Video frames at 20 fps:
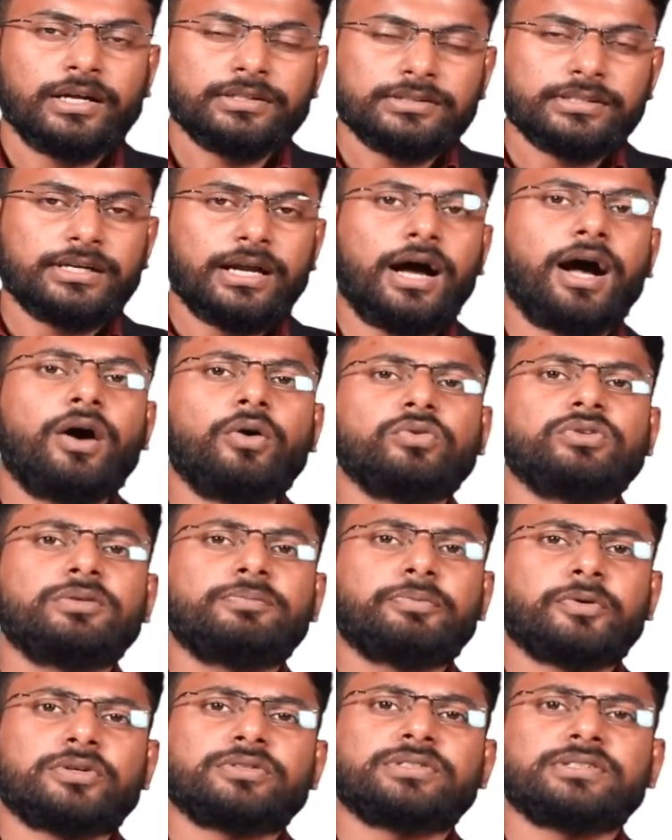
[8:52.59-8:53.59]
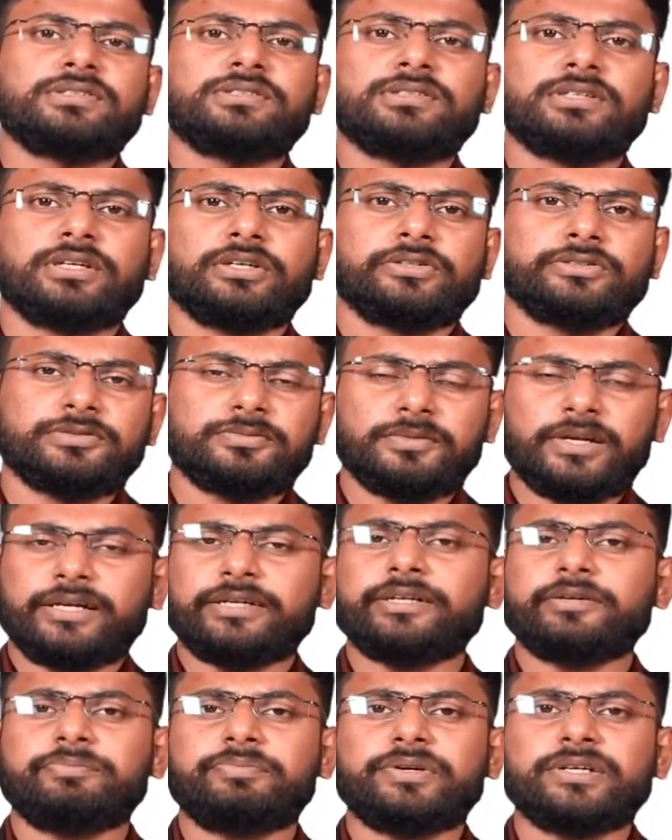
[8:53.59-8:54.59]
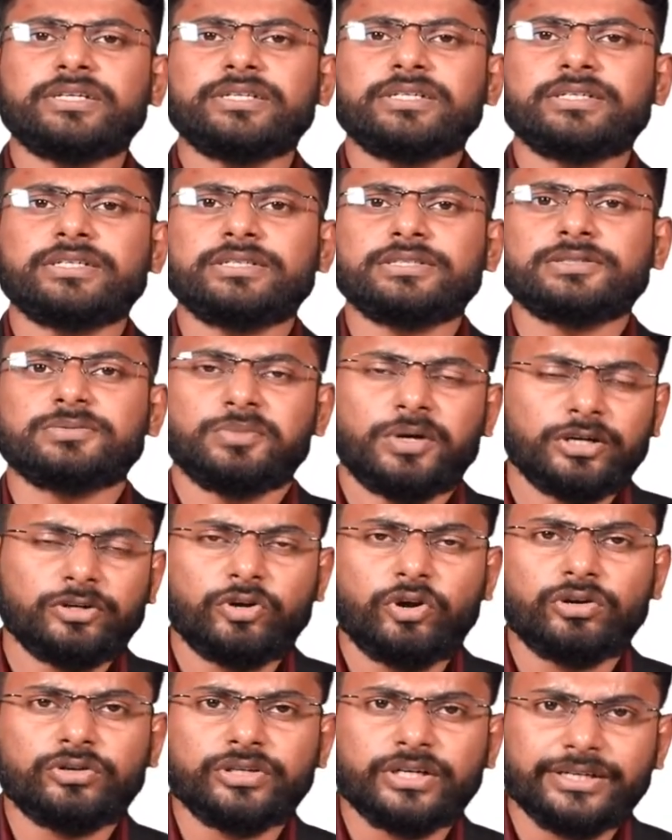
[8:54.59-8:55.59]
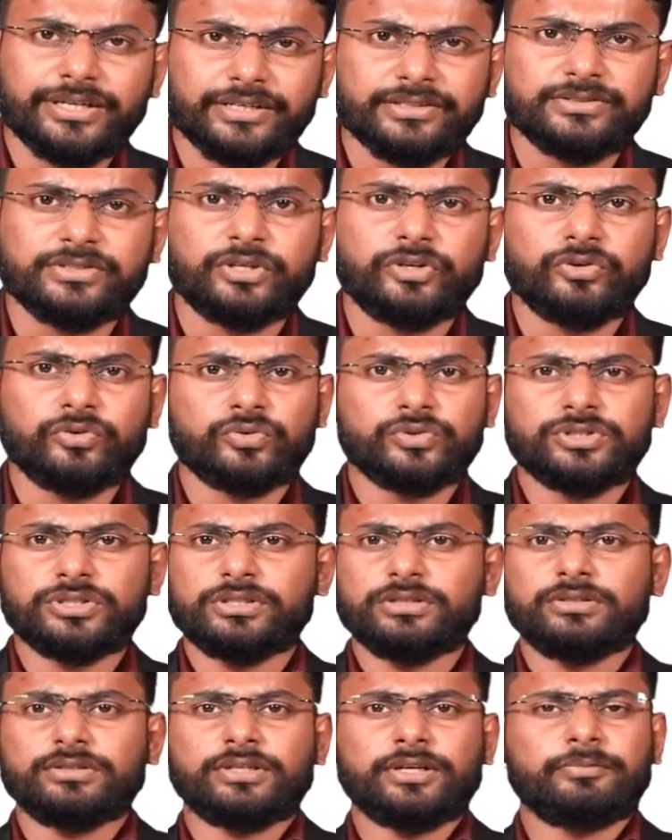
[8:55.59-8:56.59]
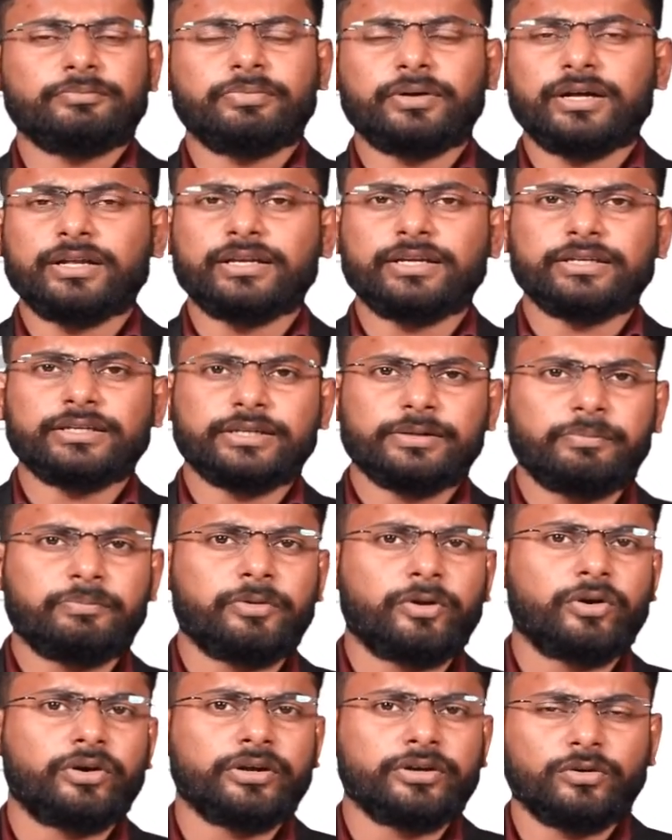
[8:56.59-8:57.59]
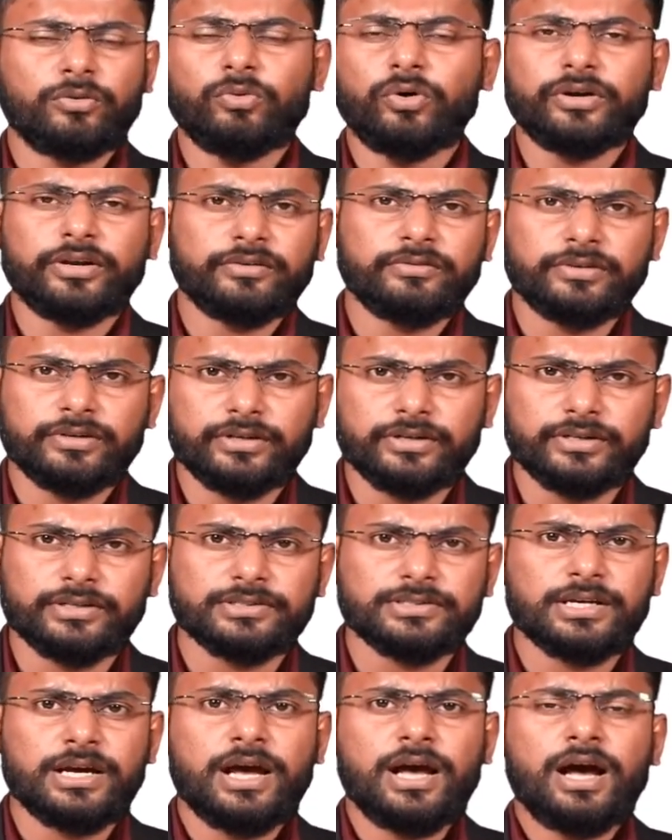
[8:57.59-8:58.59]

Then how the processing, let it be smart contract execution, compiling, deploying, or whatever it is,